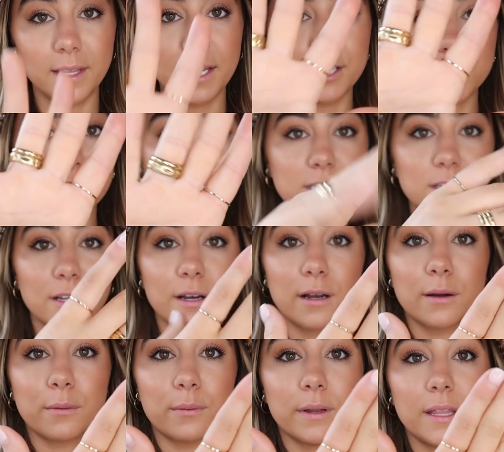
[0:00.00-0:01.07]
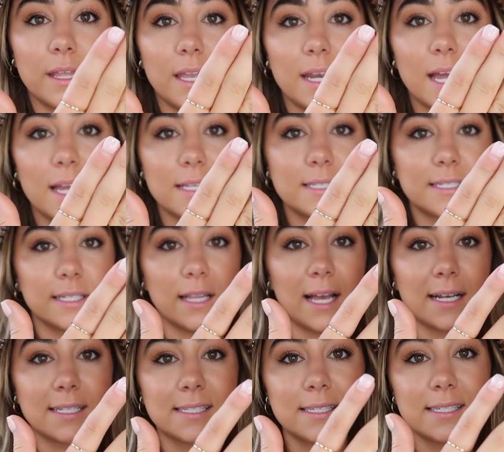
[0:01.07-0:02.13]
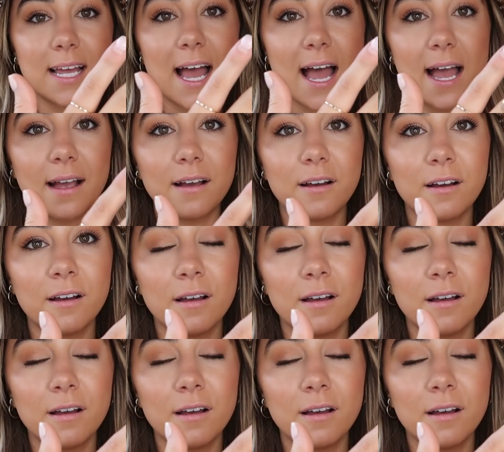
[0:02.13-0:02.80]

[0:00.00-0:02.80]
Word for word: They just look really nice to like stack